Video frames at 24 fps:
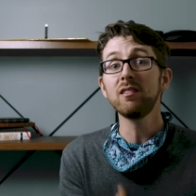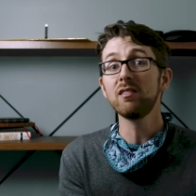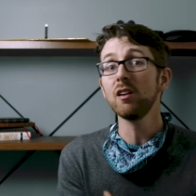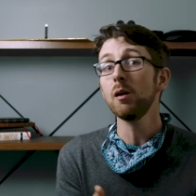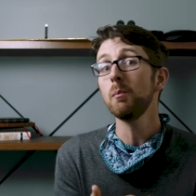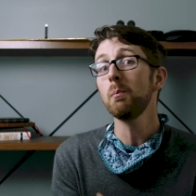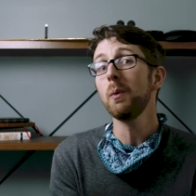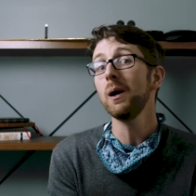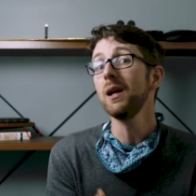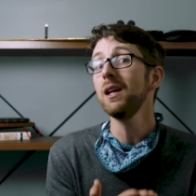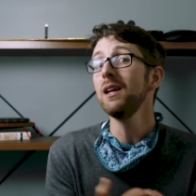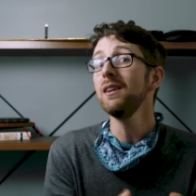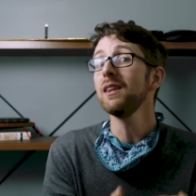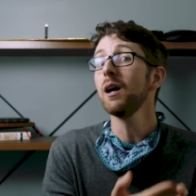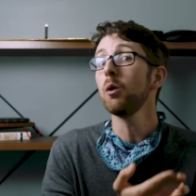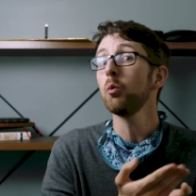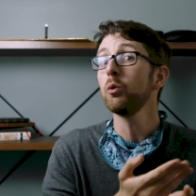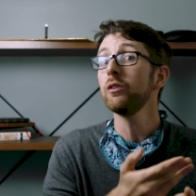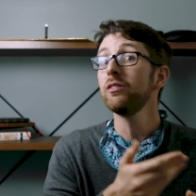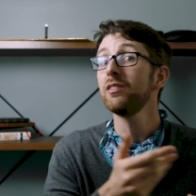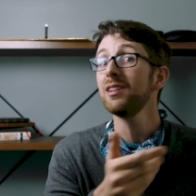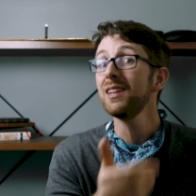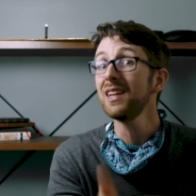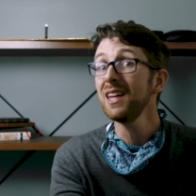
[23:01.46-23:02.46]
somebody that
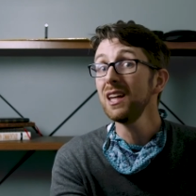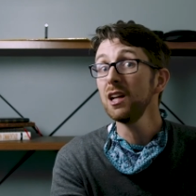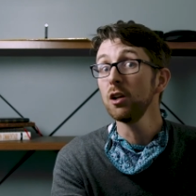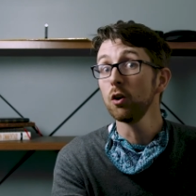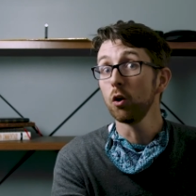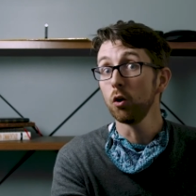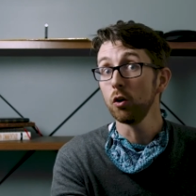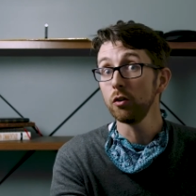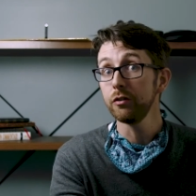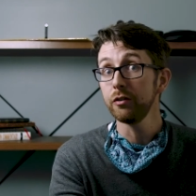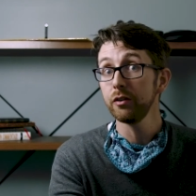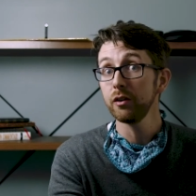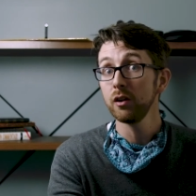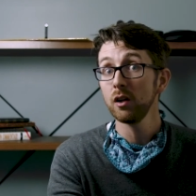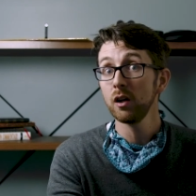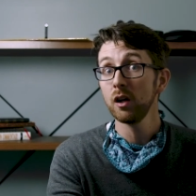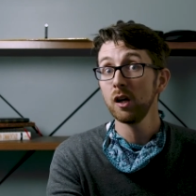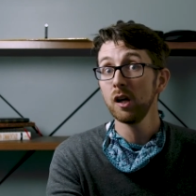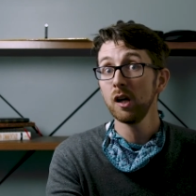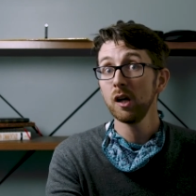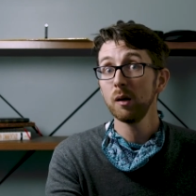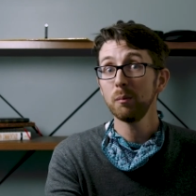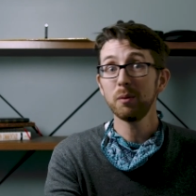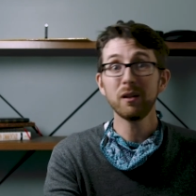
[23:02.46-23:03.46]
was healed,
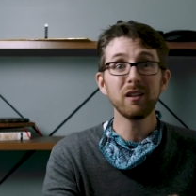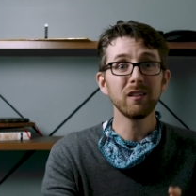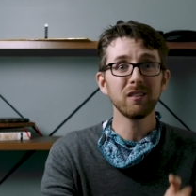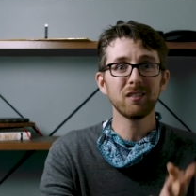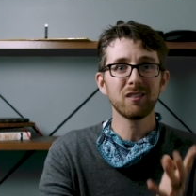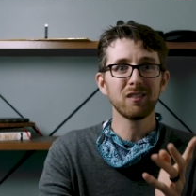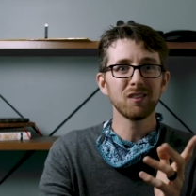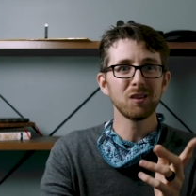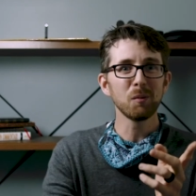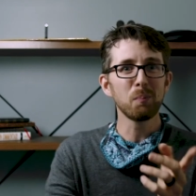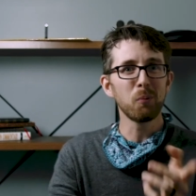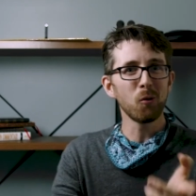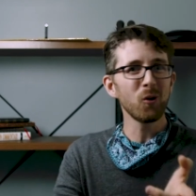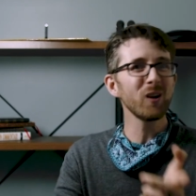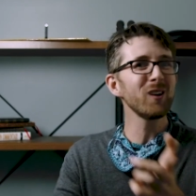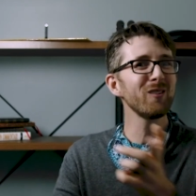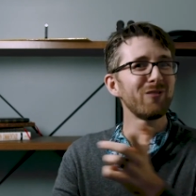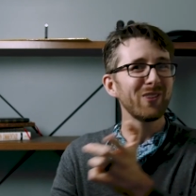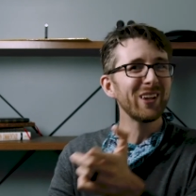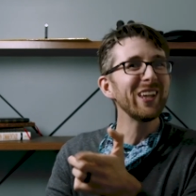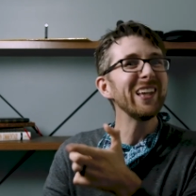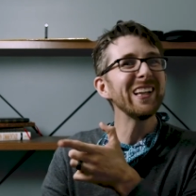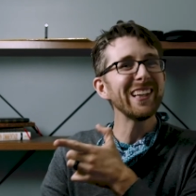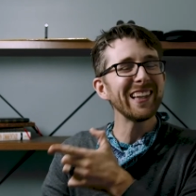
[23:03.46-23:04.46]
because the point
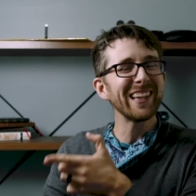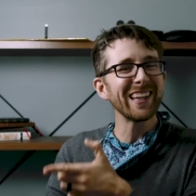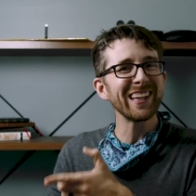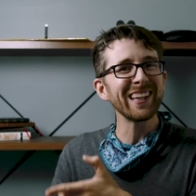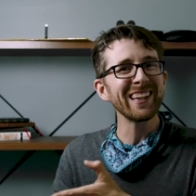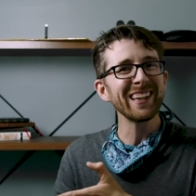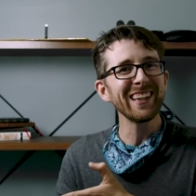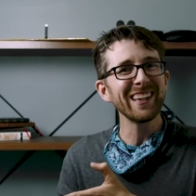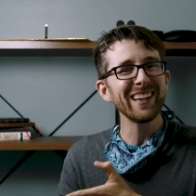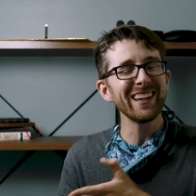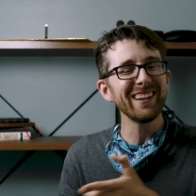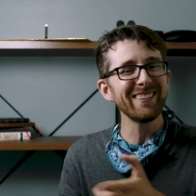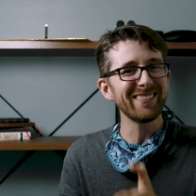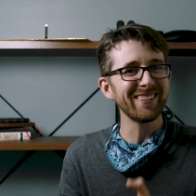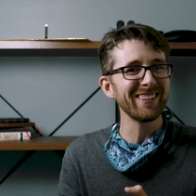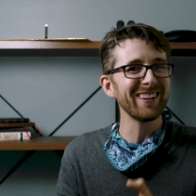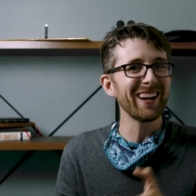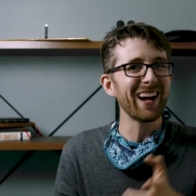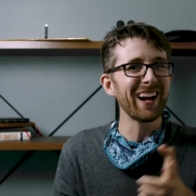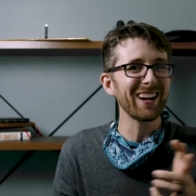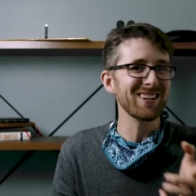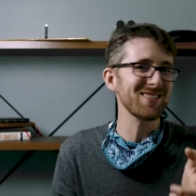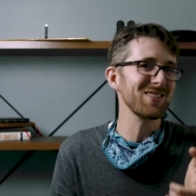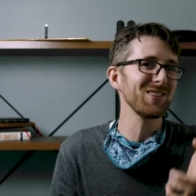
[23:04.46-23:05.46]
of healing
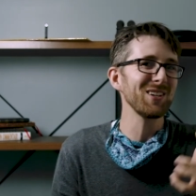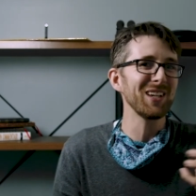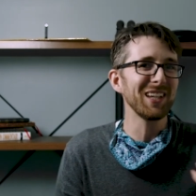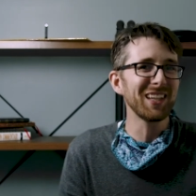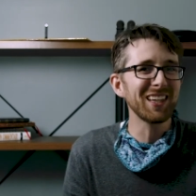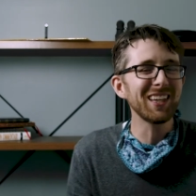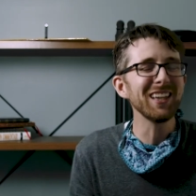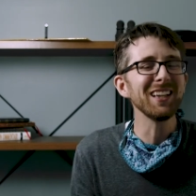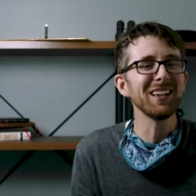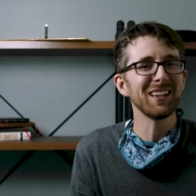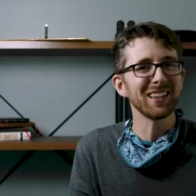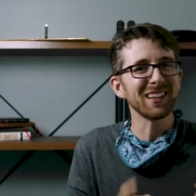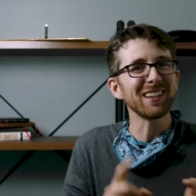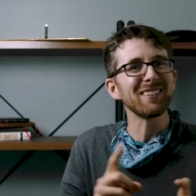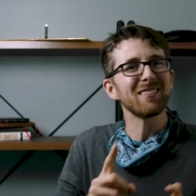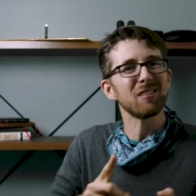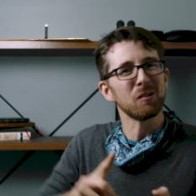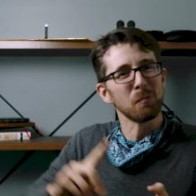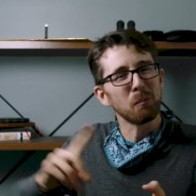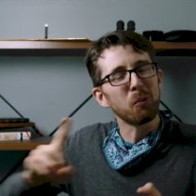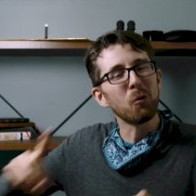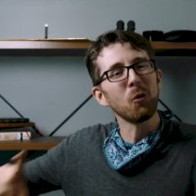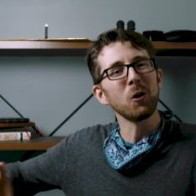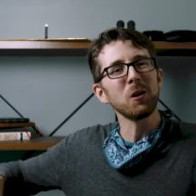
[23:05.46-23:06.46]
isn't actually a healing, it's
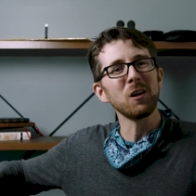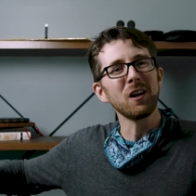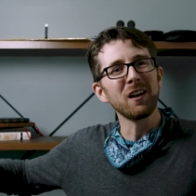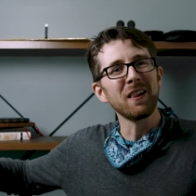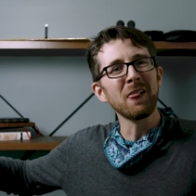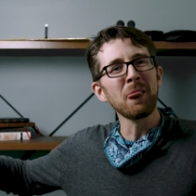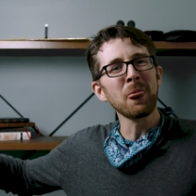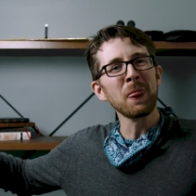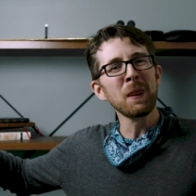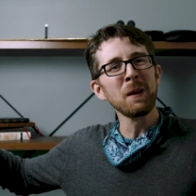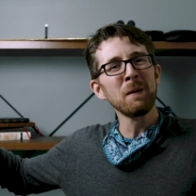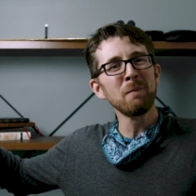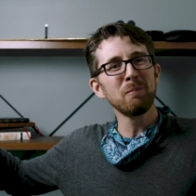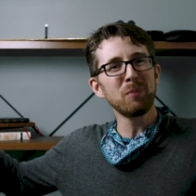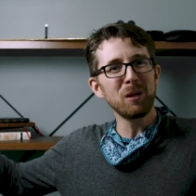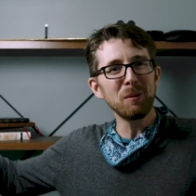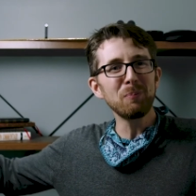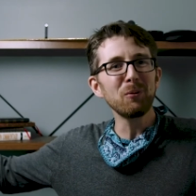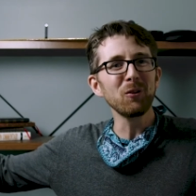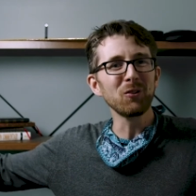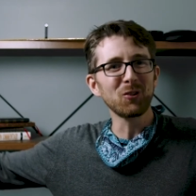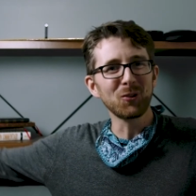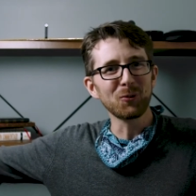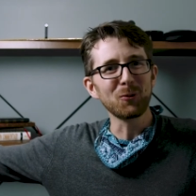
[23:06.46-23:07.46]
to point
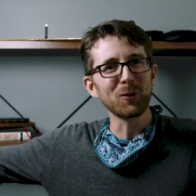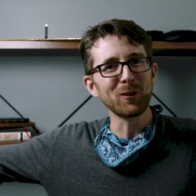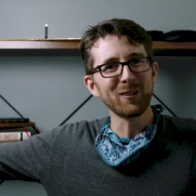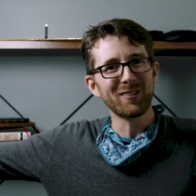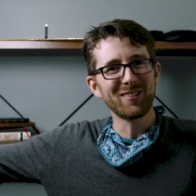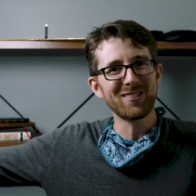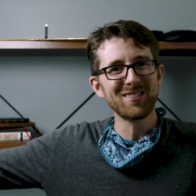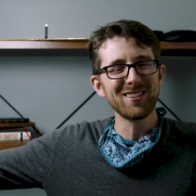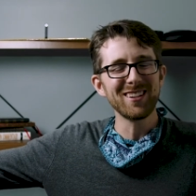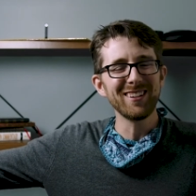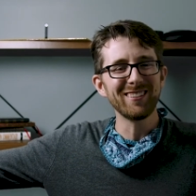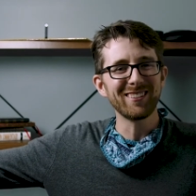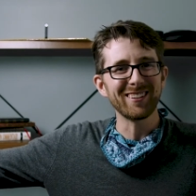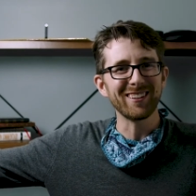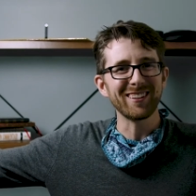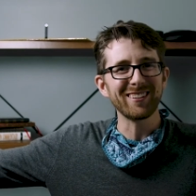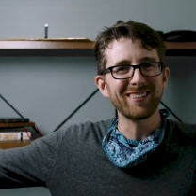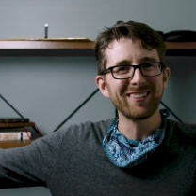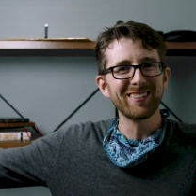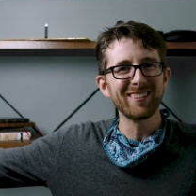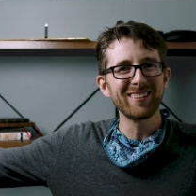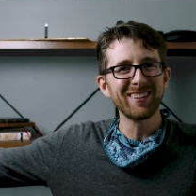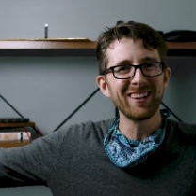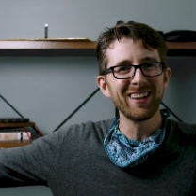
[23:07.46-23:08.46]
people towards
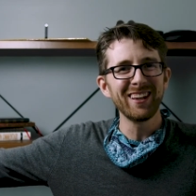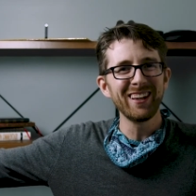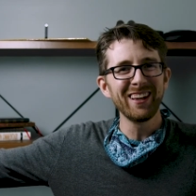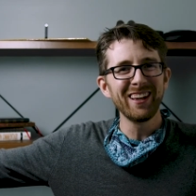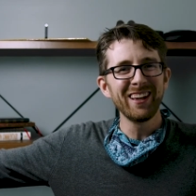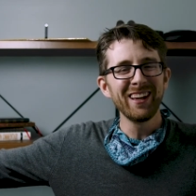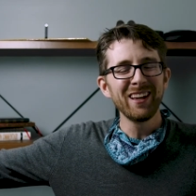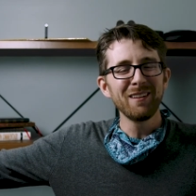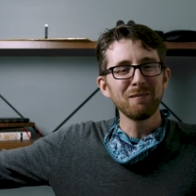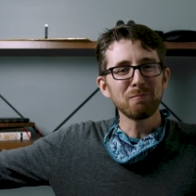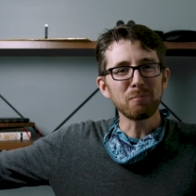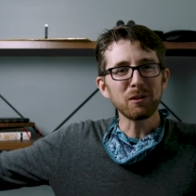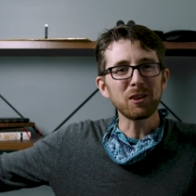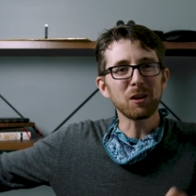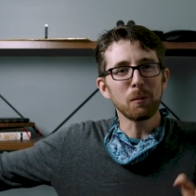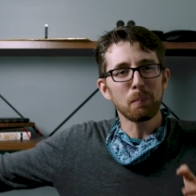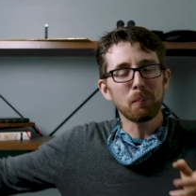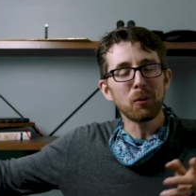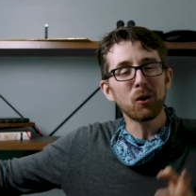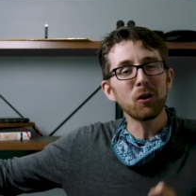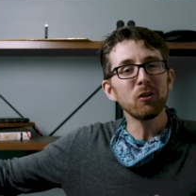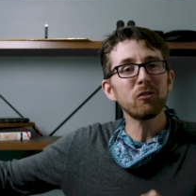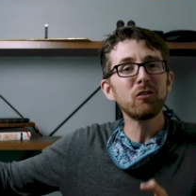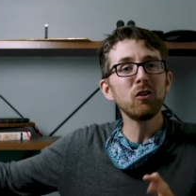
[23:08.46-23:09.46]
Jesus. But the
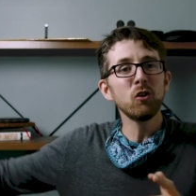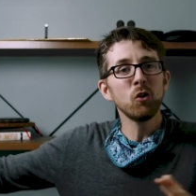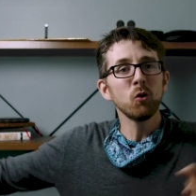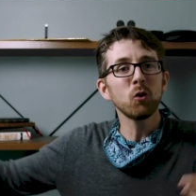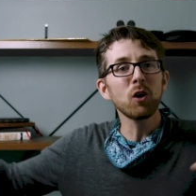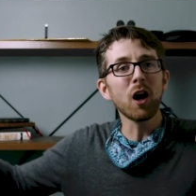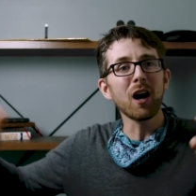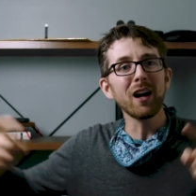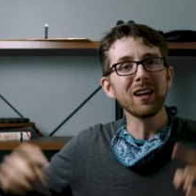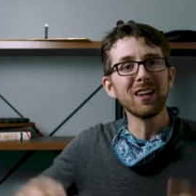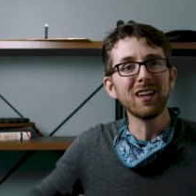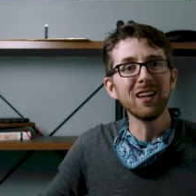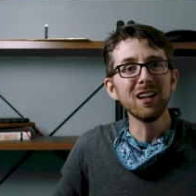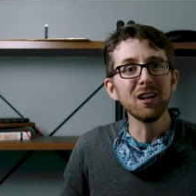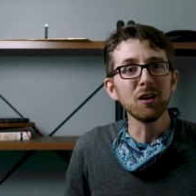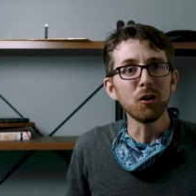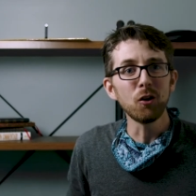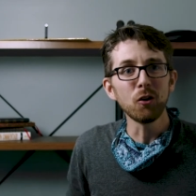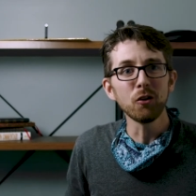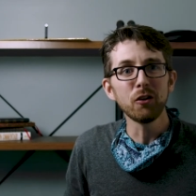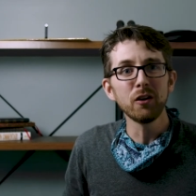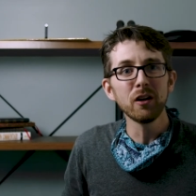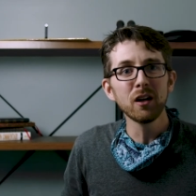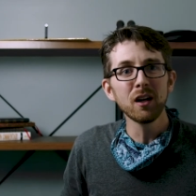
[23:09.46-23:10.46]
person who got
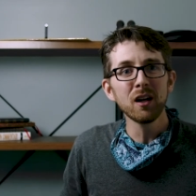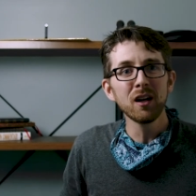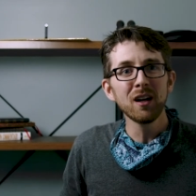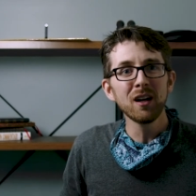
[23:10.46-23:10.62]
healed